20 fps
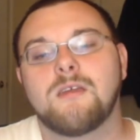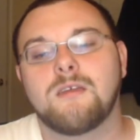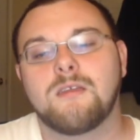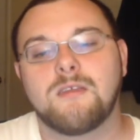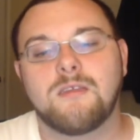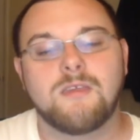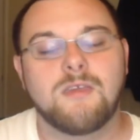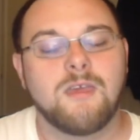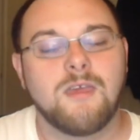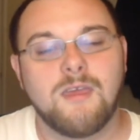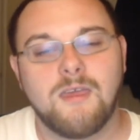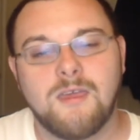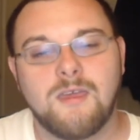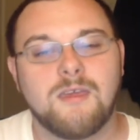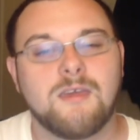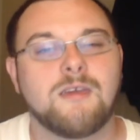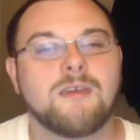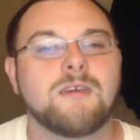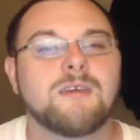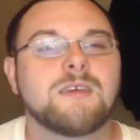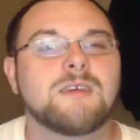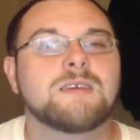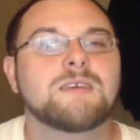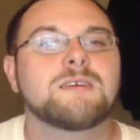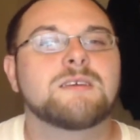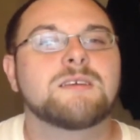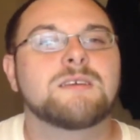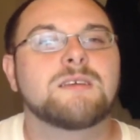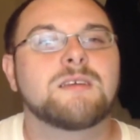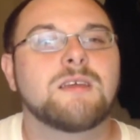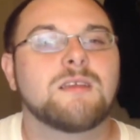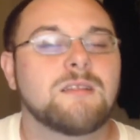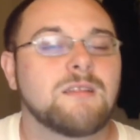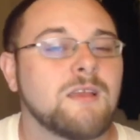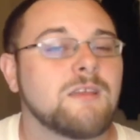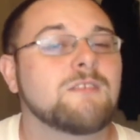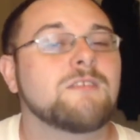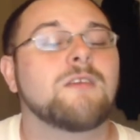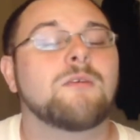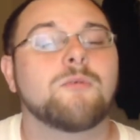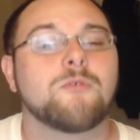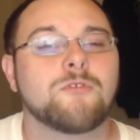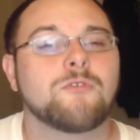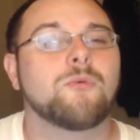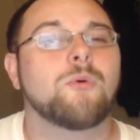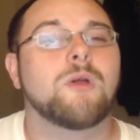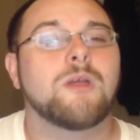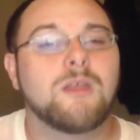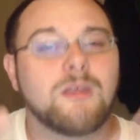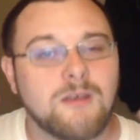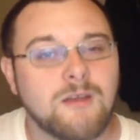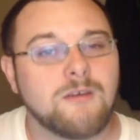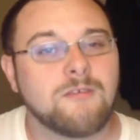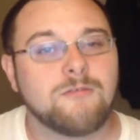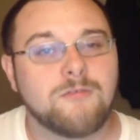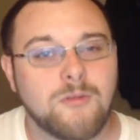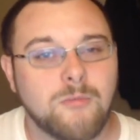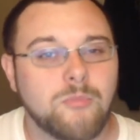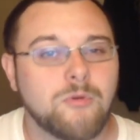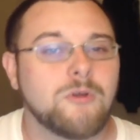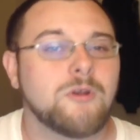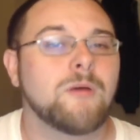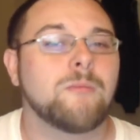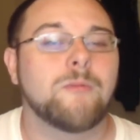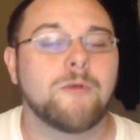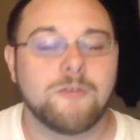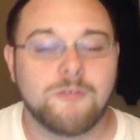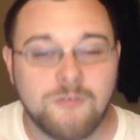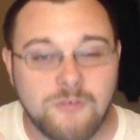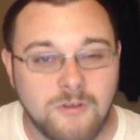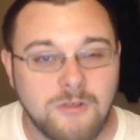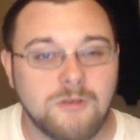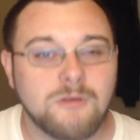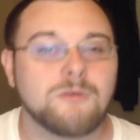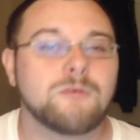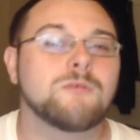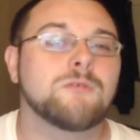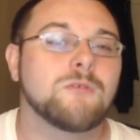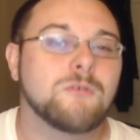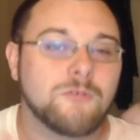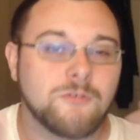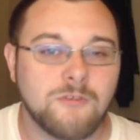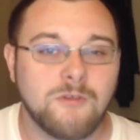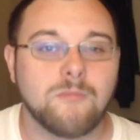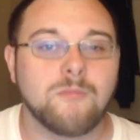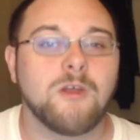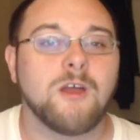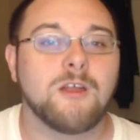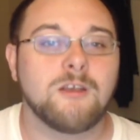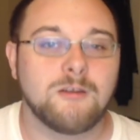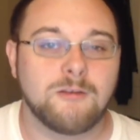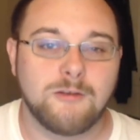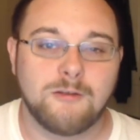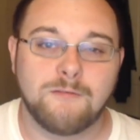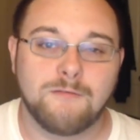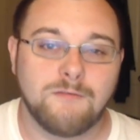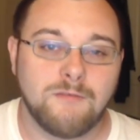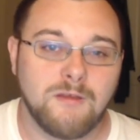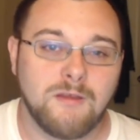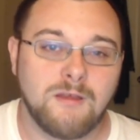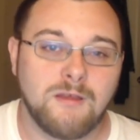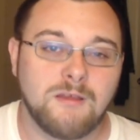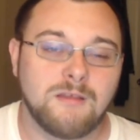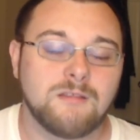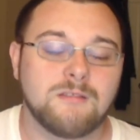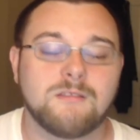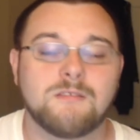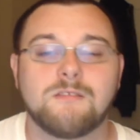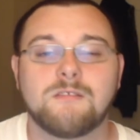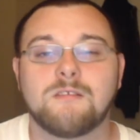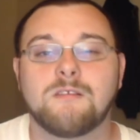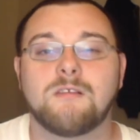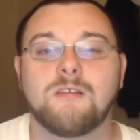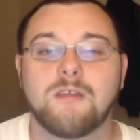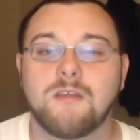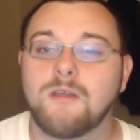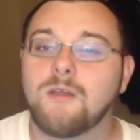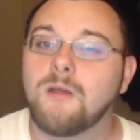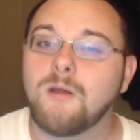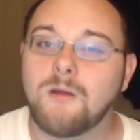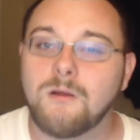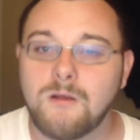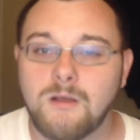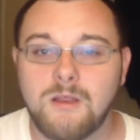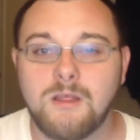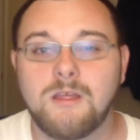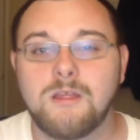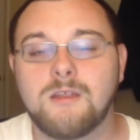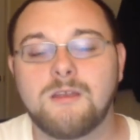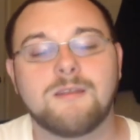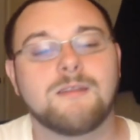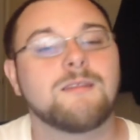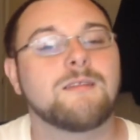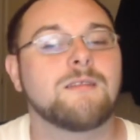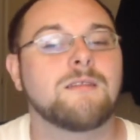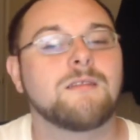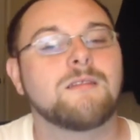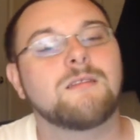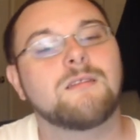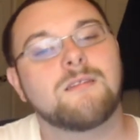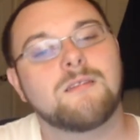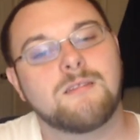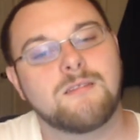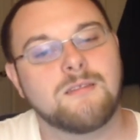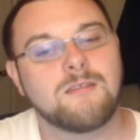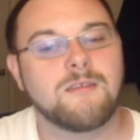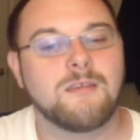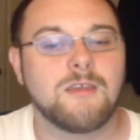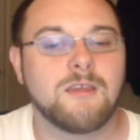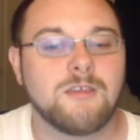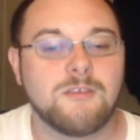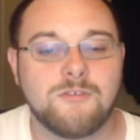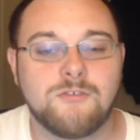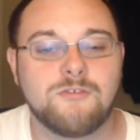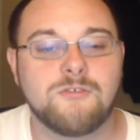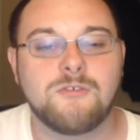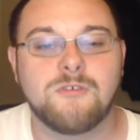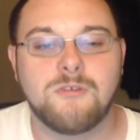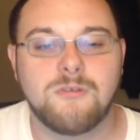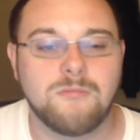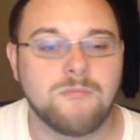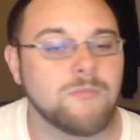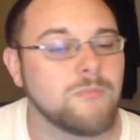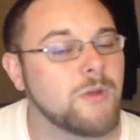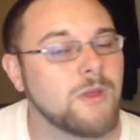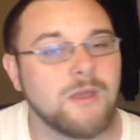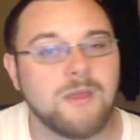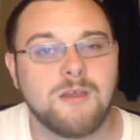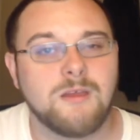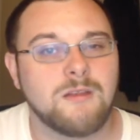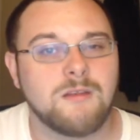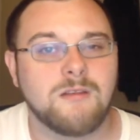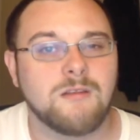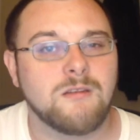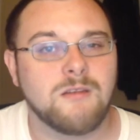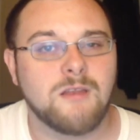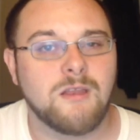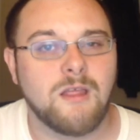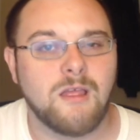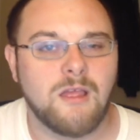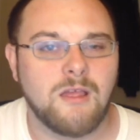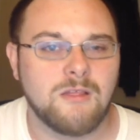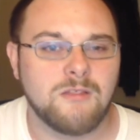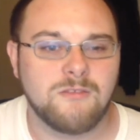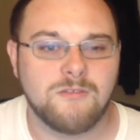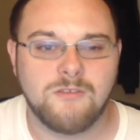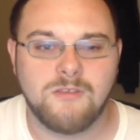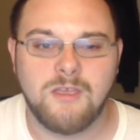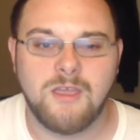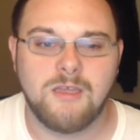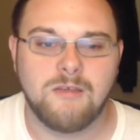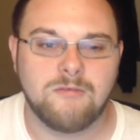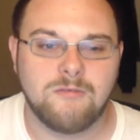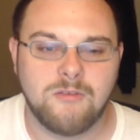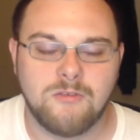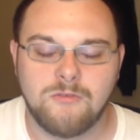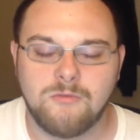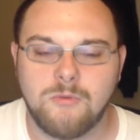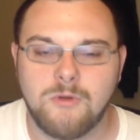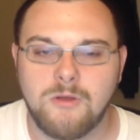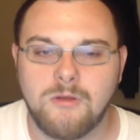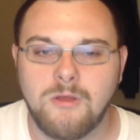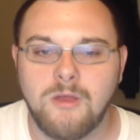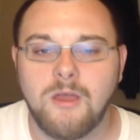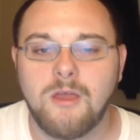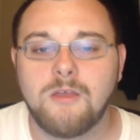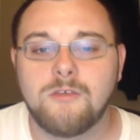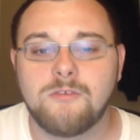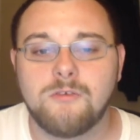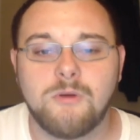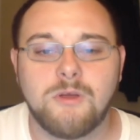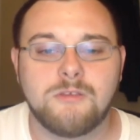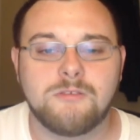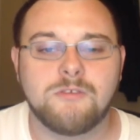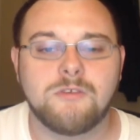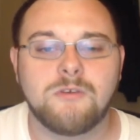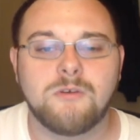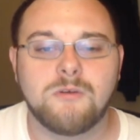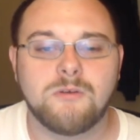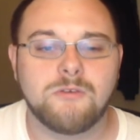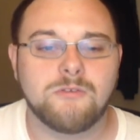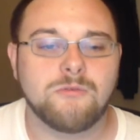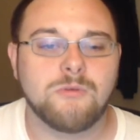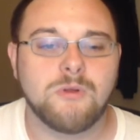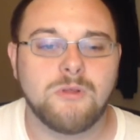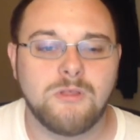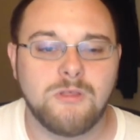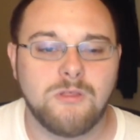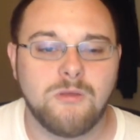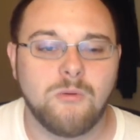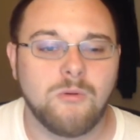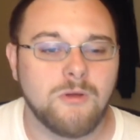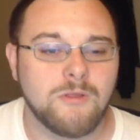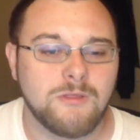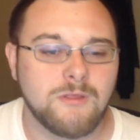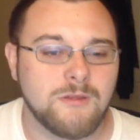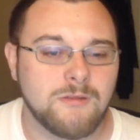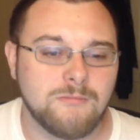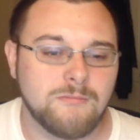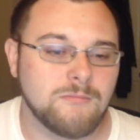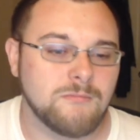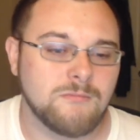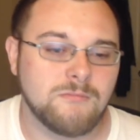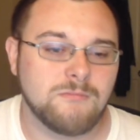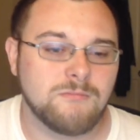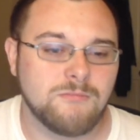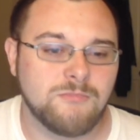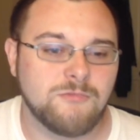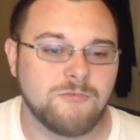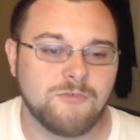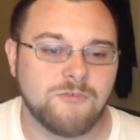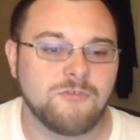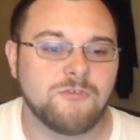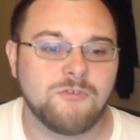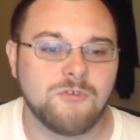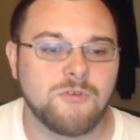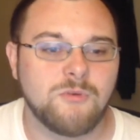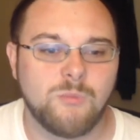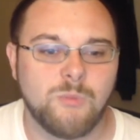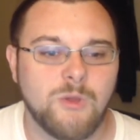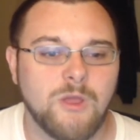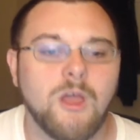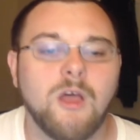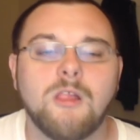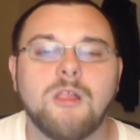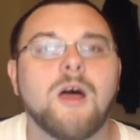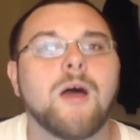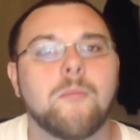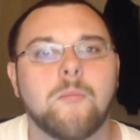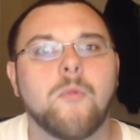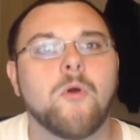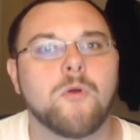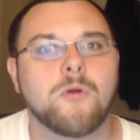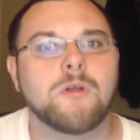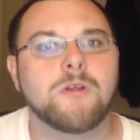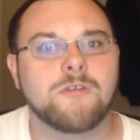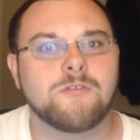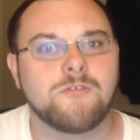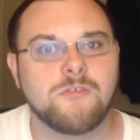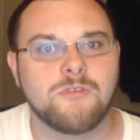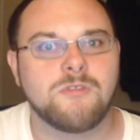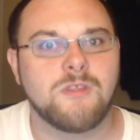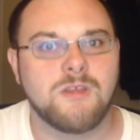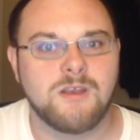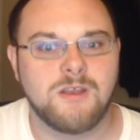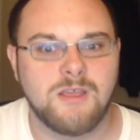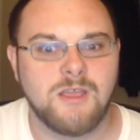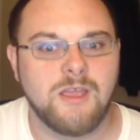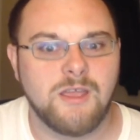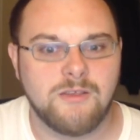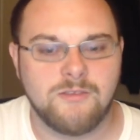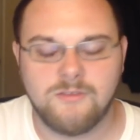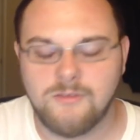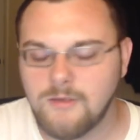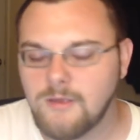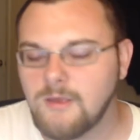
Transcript: King, unless he was quick enough to put up a shield or some kind of defense, like Guardian... He shouldn't be getting unscathed as well. So Escanor is really the one that should be a lot more injured than he is.